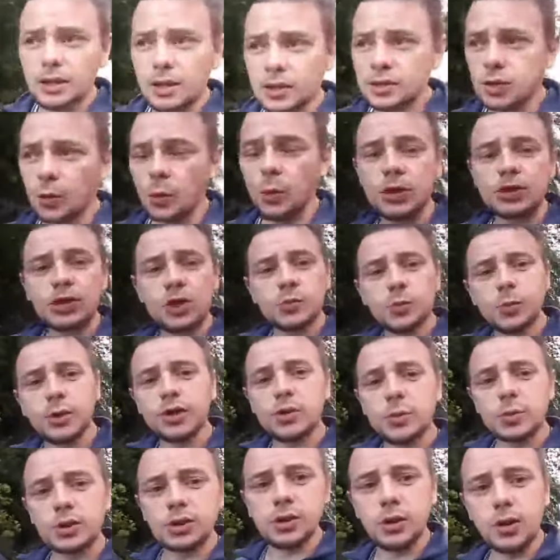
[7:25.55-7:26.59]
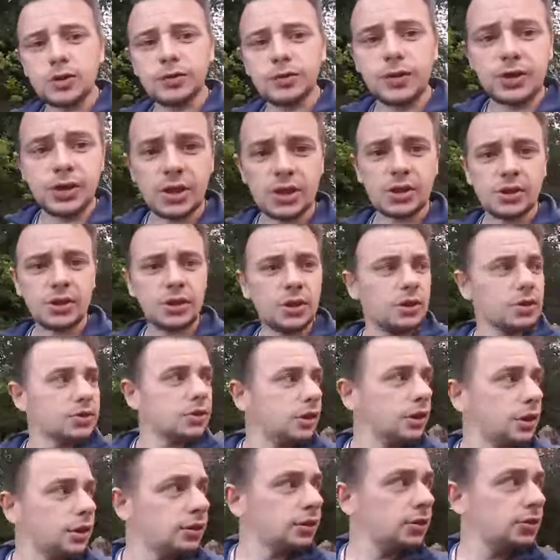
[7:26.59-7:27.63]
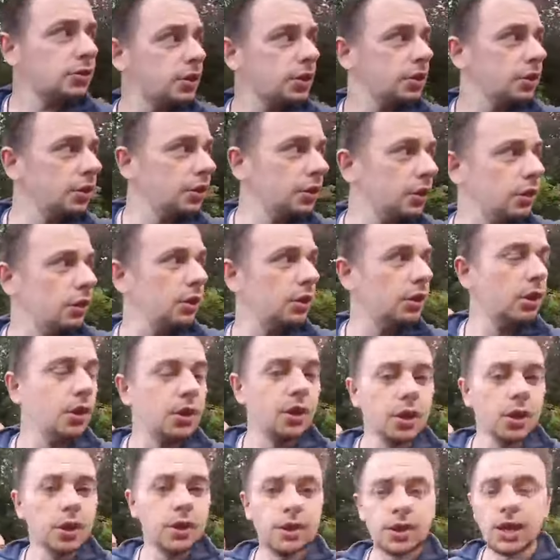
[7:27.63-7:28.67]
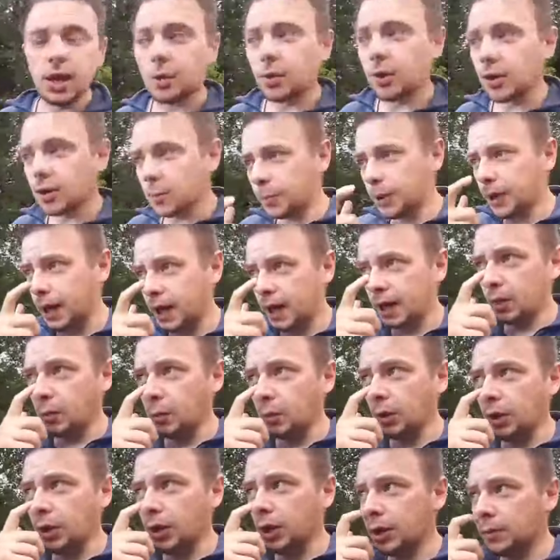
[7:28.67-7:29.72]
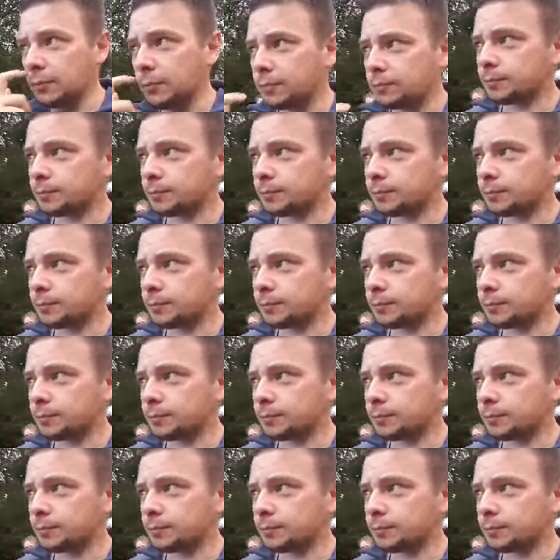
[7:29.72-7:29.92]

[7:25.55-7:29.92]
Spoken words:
So Wilson's Bridge was closed for 6 years at least. Now we're at the part where